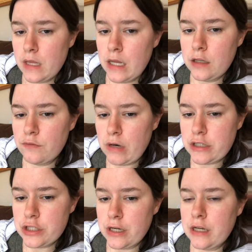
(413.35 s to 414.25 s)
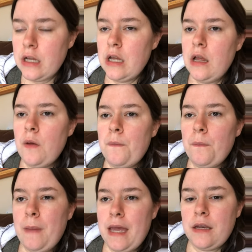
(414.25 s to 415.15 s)
in Russia,
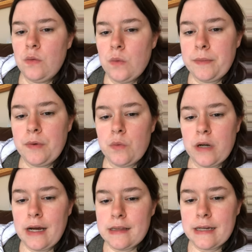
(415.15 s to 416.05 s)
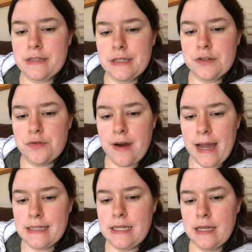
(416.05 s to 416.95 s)
men and women were not allowed to
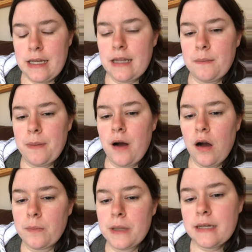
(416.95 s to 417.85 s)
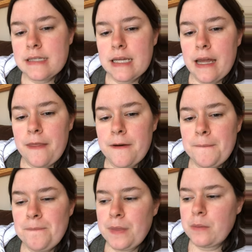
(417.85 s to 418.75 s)
interact in public together,
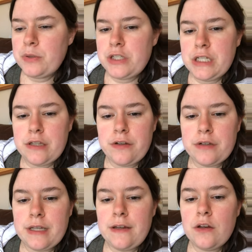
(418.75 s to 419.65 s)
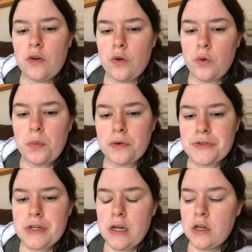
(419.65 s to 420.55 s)
particularly
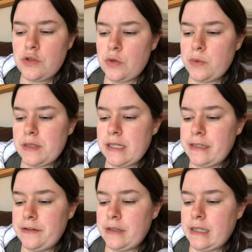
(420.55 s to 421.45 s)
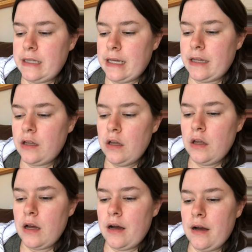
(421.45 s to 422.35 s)
nobles. So it was literally like
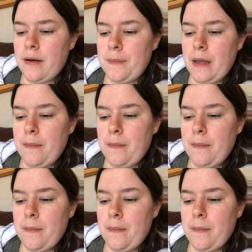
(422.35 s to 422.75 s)
um, a